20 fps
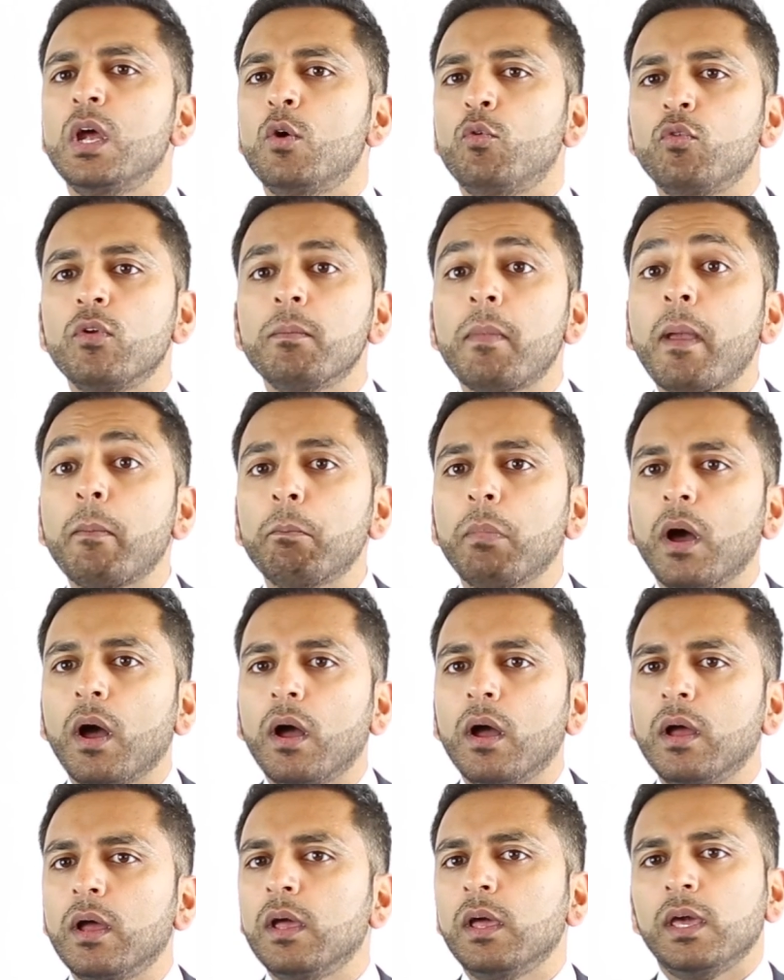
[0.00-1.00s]

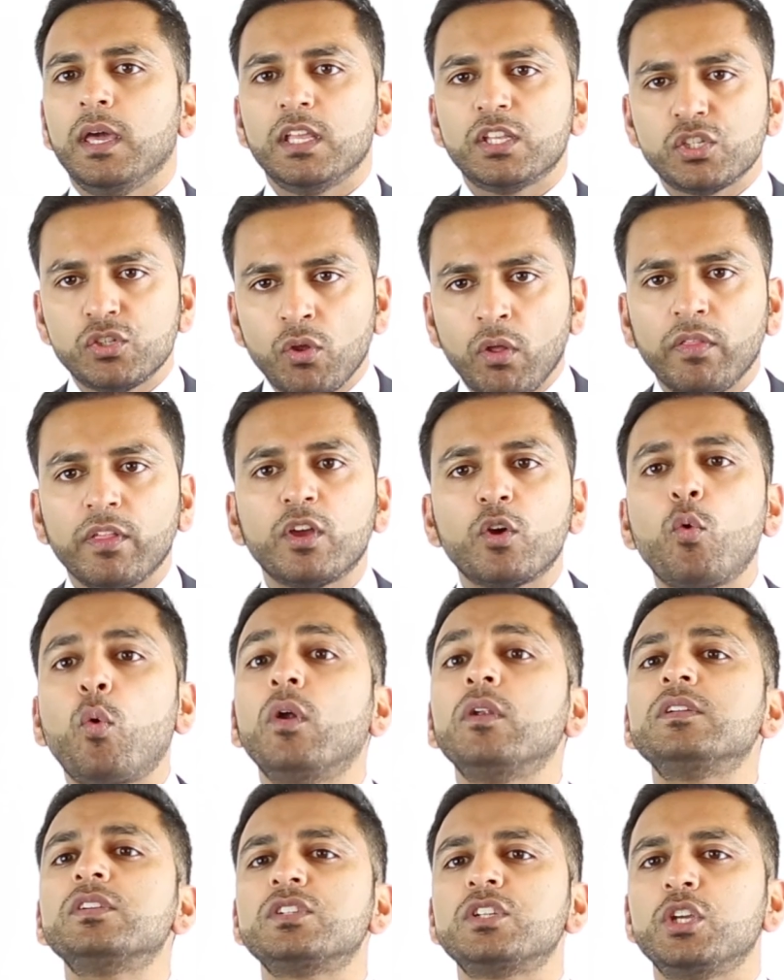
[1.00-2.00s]
Remember, it's not the
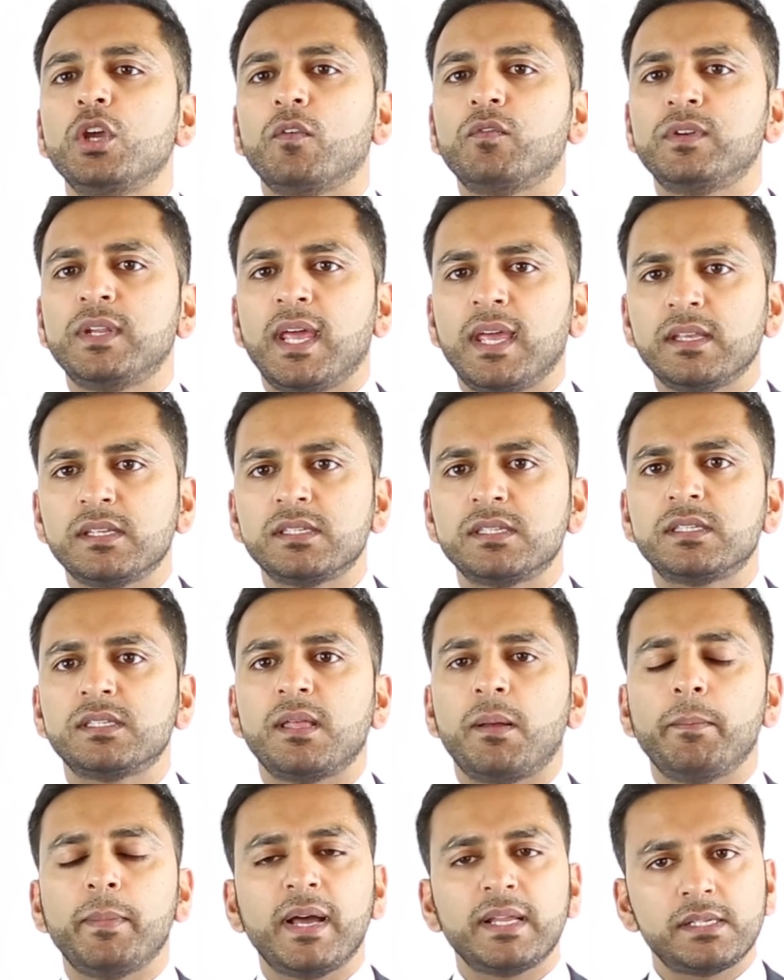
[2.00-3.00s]
quantity of tests
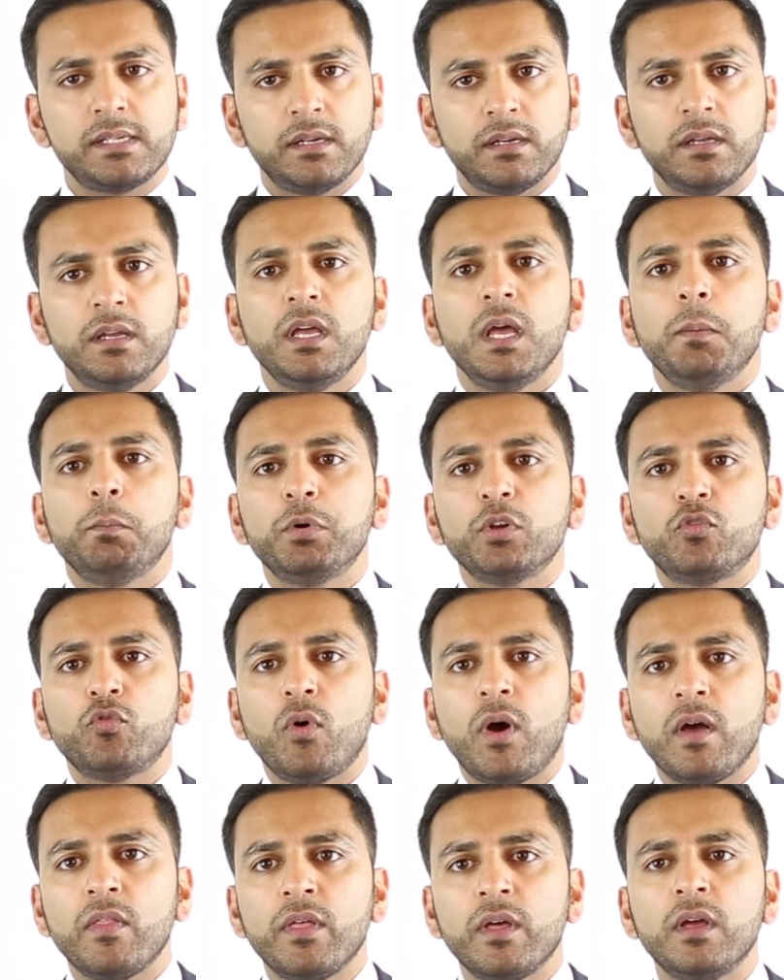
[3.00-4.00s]
that matter, but
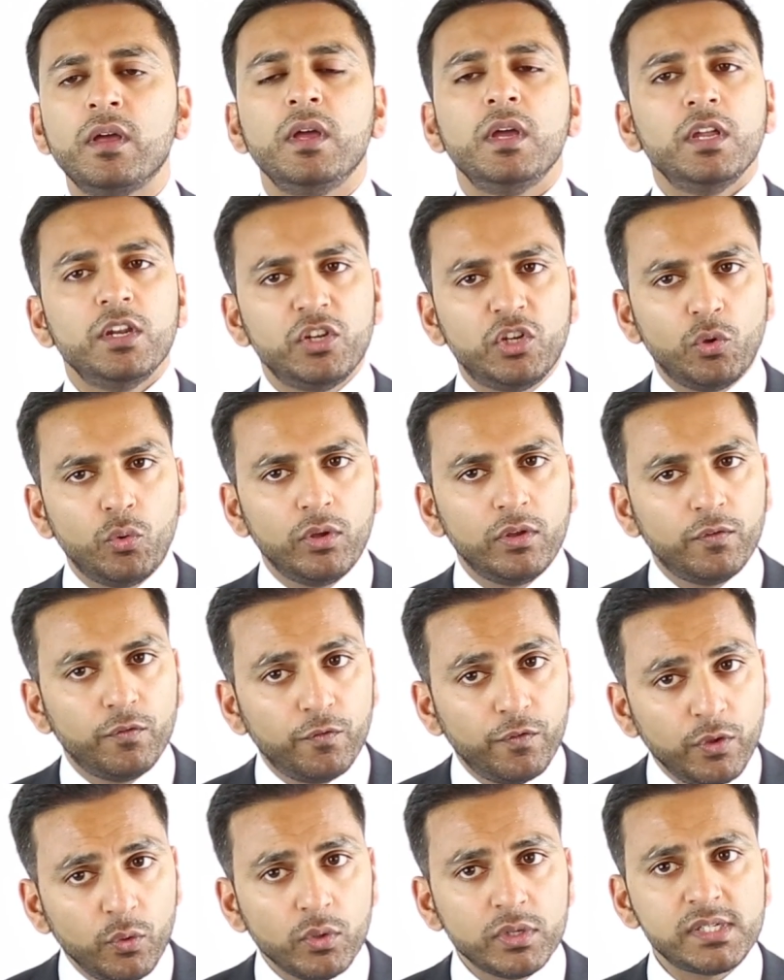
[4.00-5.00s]
rather doing
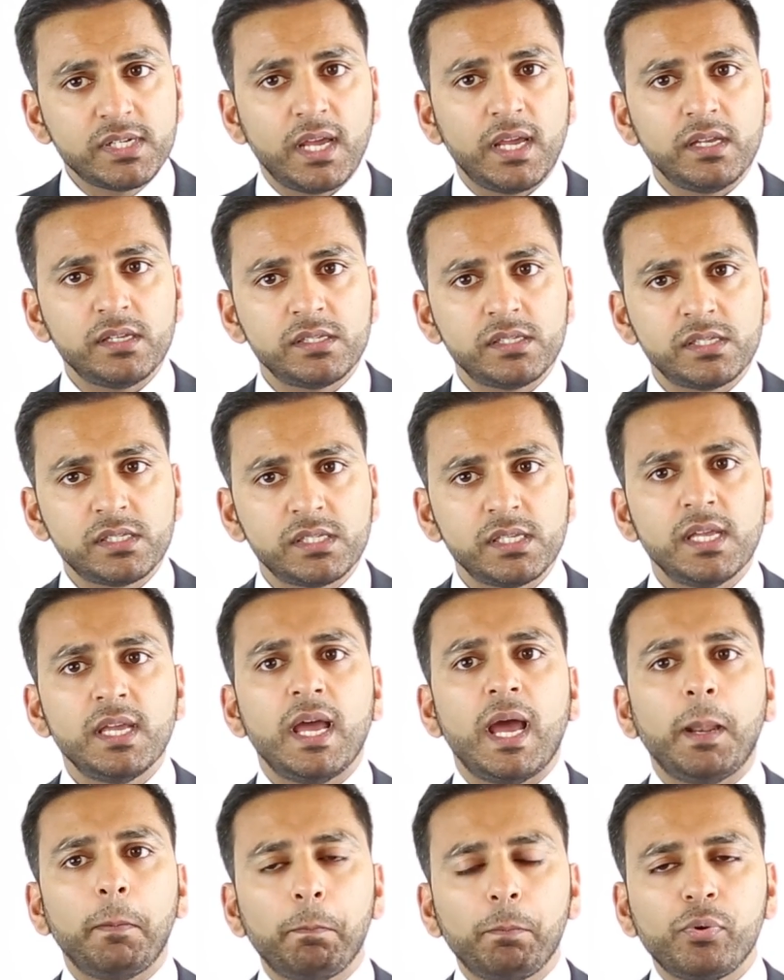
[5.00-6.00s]
fewer tests
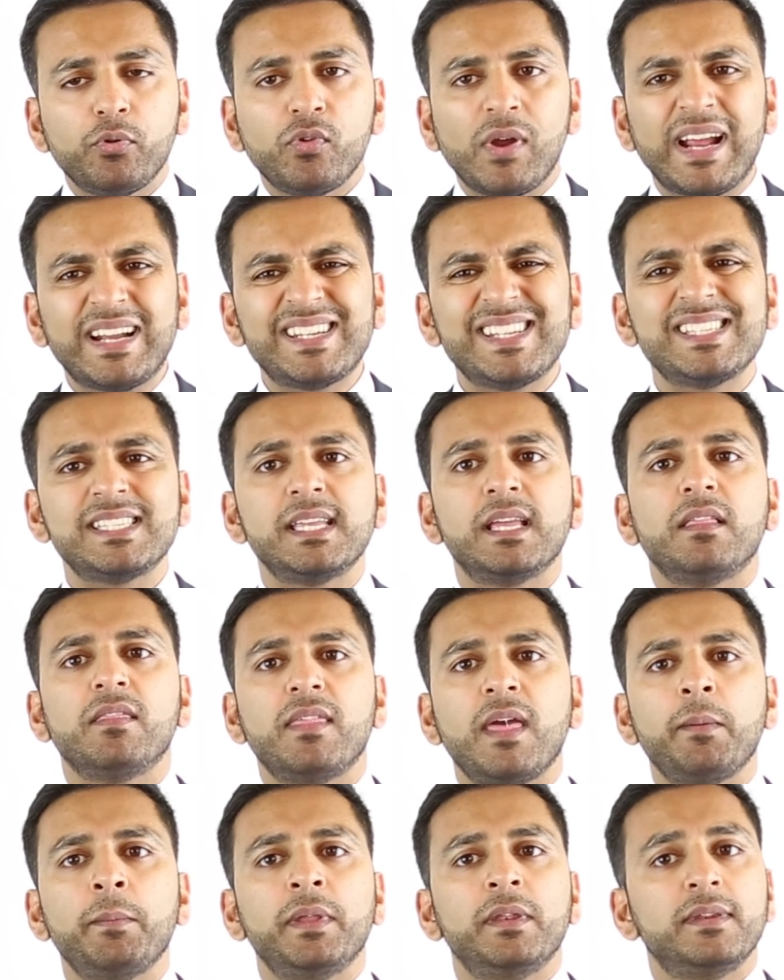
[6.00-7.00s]
and practicing
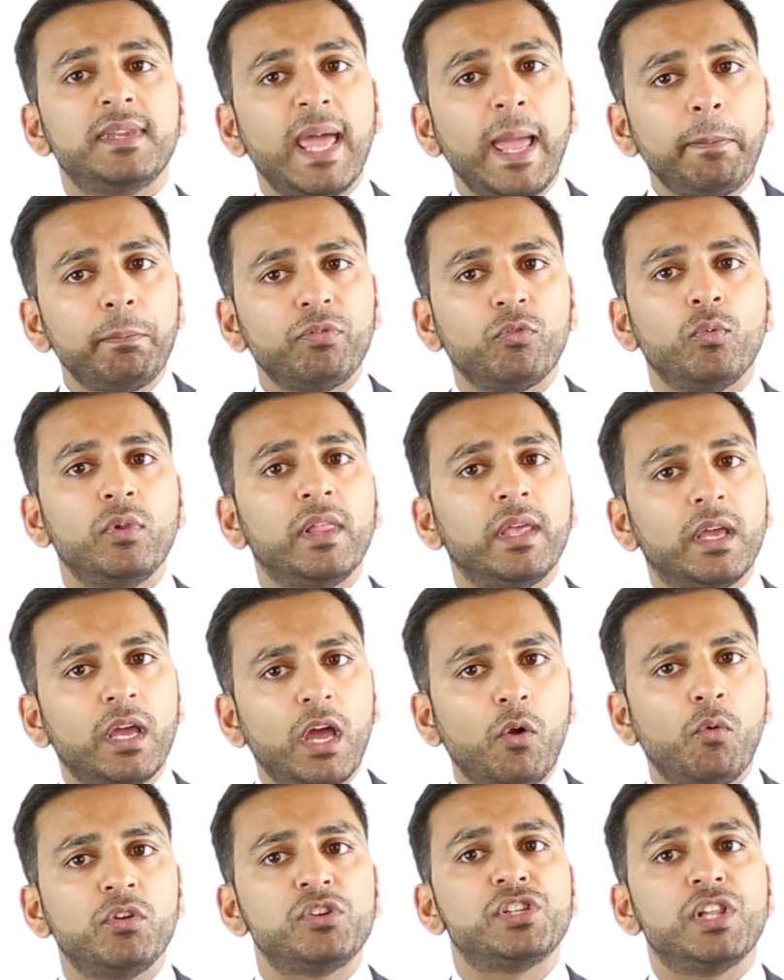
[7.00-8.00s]
them in depth will
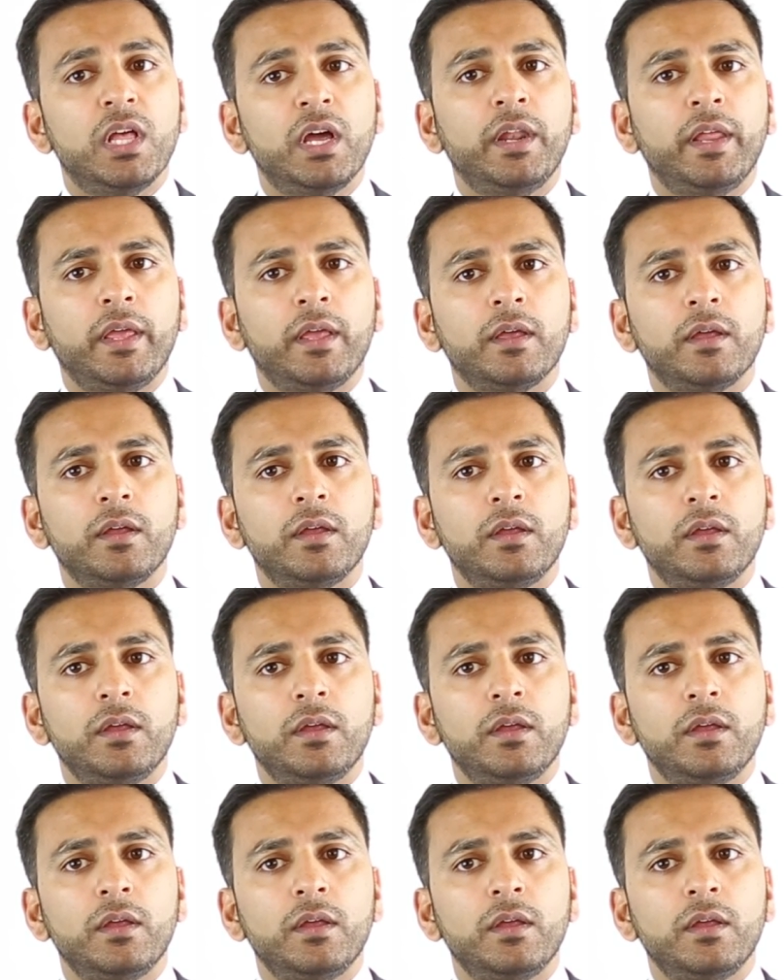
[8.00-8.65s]
encourage learning.